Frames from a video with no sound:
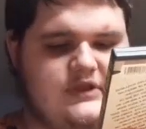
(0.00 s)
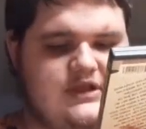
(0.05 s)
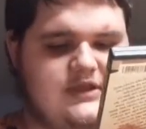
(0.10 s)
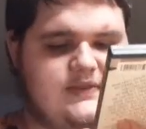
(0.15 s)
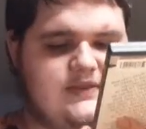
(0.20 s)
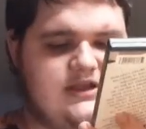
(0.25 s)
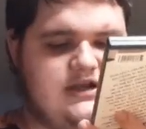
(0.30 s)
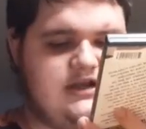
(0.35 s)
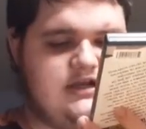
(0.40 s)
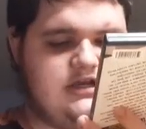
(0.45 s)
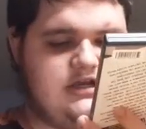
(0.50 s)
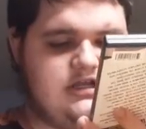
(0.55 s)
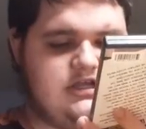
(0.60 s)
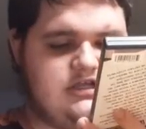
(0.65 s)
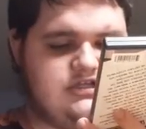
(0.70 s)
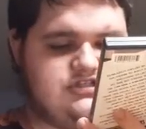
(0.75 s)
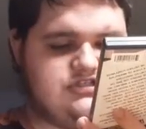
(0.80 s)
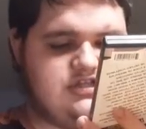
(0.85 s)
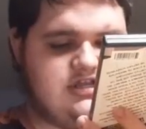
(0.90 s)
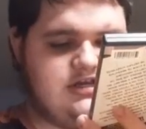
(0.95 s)
And then an
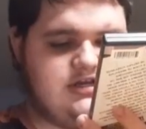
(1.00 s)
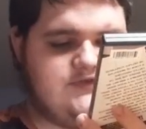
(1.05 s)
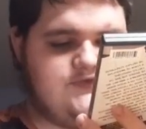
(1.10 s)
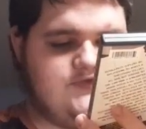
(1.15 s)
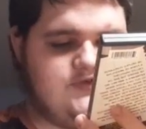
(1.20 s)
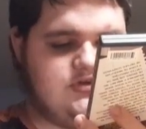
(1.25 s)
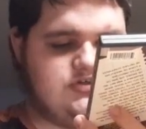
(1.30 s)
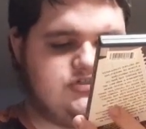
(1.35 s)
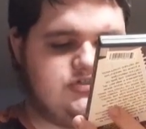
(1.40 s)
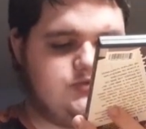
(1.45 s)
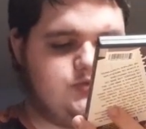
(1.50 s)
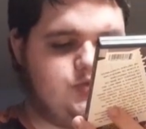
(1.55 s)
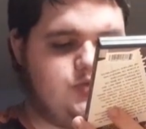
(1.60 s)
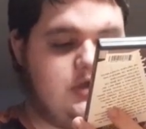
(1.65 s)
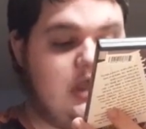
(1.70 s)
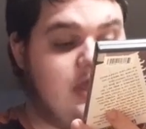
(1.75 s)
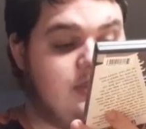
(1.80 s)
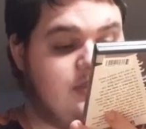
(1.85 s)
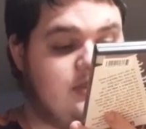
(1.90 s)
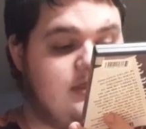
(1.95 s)
extended version
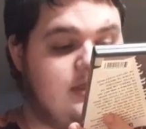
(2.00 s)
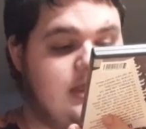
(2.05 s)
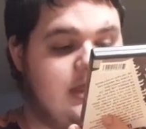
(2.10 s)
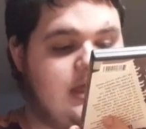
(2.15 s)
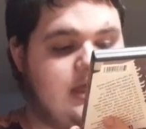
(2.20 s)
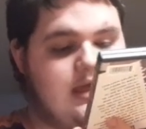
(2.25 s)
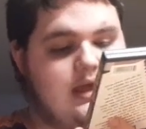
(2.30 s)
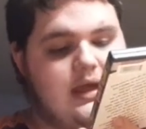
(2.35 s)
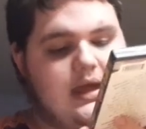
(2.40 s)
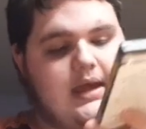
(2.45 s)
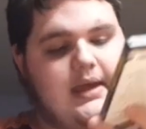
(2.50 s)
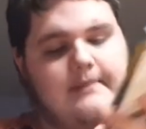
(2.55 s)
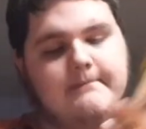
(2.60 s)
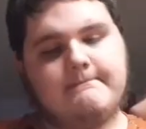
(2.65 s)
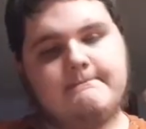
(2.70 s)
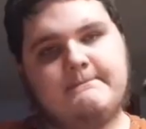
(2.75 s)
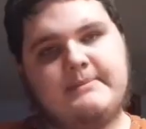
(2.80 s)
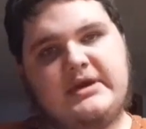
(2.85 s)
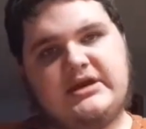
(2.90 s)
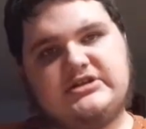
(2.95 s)
with
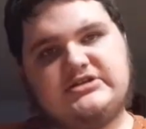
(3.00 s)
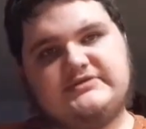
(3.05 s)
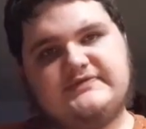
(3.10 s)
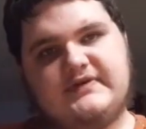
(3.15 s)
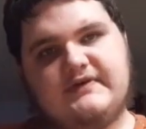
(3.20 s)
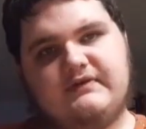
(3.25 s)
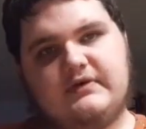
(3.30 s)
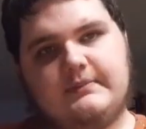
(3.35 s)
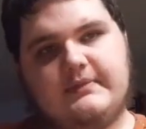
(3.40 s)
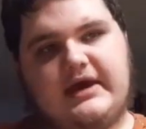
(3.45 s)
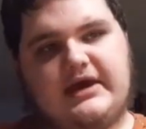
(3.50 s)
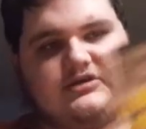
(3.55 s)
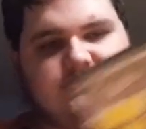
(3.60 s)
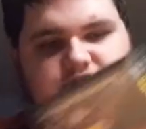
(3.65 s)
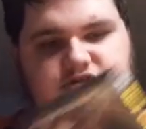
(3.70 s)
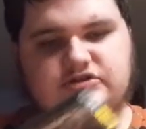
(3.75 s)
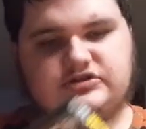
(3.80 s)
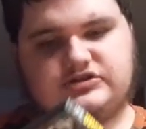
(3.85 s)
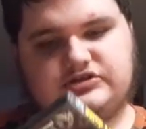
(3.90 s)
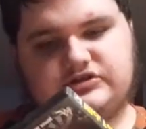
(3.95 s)
Mick's favorite
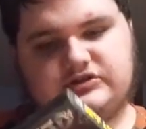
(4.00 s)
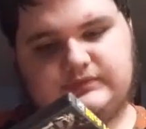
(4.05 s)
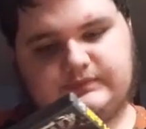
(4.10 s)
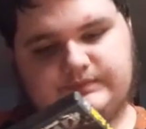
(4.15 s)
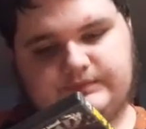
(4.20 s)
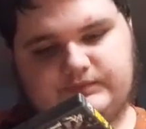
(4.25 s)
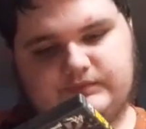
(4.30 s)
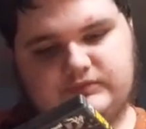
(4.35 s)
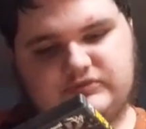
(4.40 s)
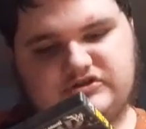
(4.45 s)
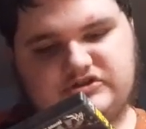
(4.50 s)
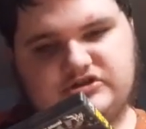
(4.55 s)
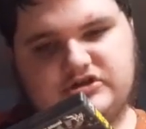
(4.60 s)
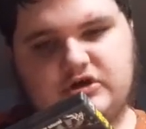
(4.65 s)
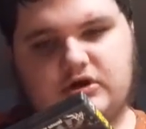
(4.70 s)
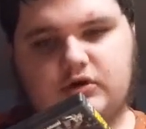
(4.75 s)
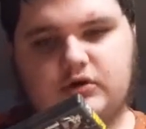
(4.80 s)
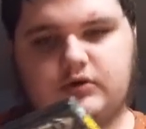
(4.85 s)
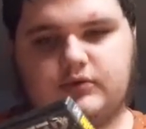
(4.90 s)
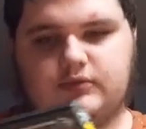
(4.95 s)
matches.
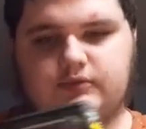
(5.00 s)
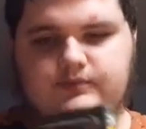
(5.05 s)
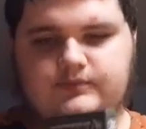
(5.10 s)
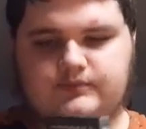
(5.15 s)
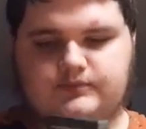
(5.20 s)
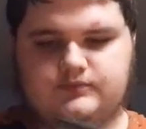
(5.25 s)
So,